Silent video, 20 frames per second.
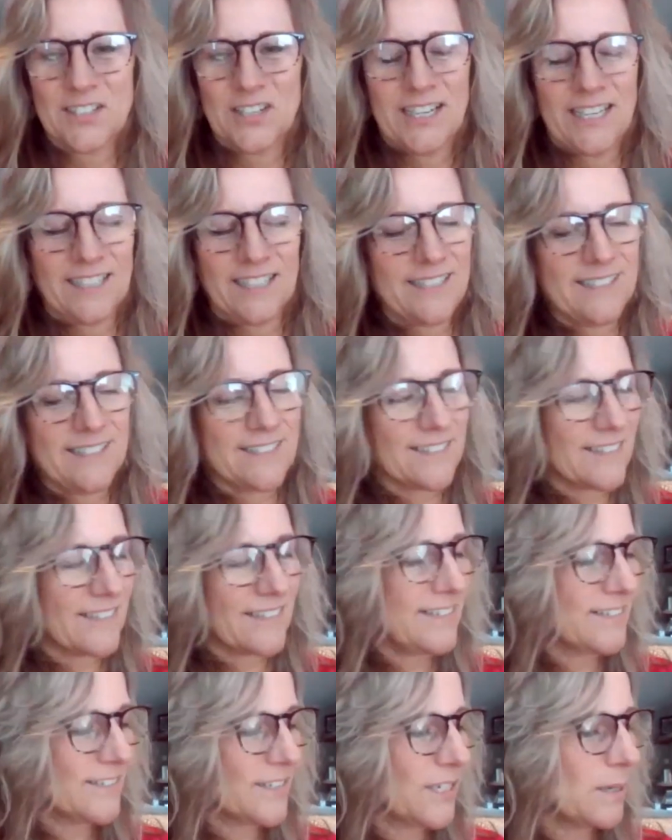gonna
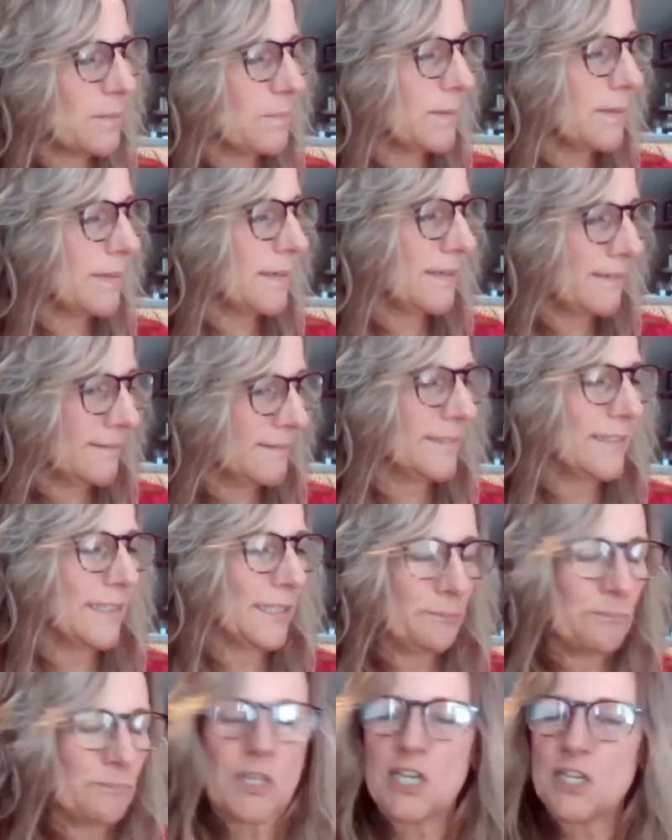be
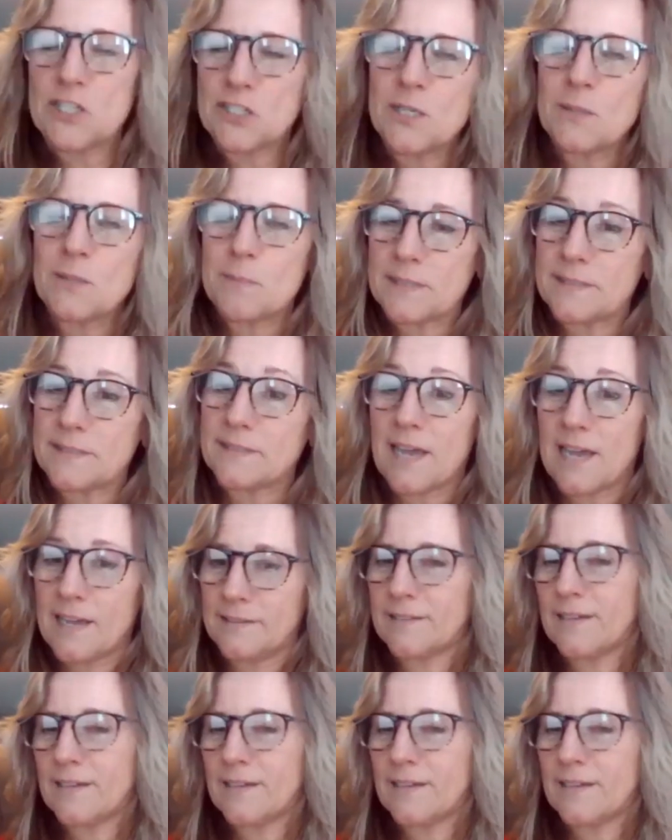set.